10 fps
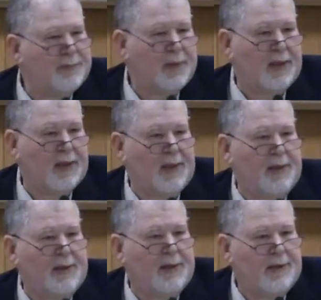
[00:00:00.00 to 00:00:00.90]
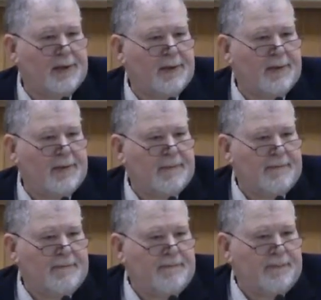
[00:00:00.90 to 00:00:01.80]

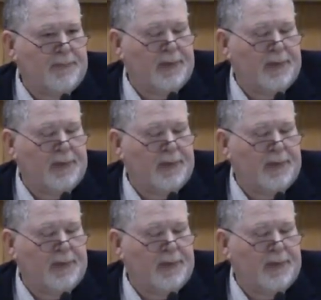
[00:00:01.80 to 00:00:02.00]
Nobody speaks.